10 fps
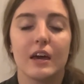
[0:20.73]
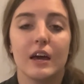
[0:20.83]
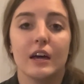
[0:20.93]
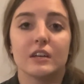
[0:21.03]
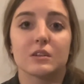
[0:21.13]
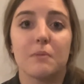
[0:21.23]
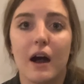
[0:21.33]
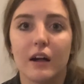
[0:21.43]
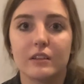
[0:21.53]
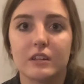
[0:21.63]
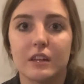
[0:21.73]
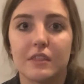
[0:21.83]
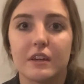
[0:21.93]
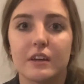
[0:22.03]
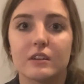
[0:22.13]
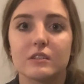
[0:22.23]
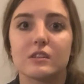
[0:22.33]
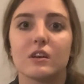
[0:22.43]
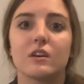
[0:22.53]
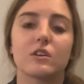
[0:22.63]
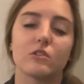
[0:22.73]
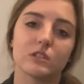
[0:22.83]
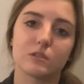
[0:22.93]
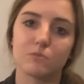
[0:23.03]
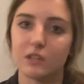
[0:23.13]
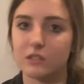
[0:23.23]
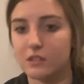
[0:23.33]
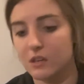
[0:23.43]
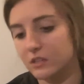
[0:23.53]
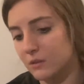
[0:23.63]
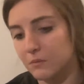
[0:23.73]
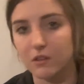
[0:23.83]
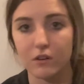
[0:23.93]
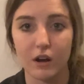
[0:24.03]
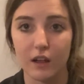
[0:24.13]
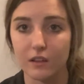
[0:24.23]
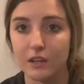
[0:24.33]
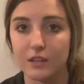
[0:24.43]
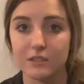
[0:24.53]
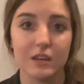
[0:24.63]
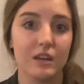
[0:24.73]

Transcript: some holiday things, Christmas, some other holidays,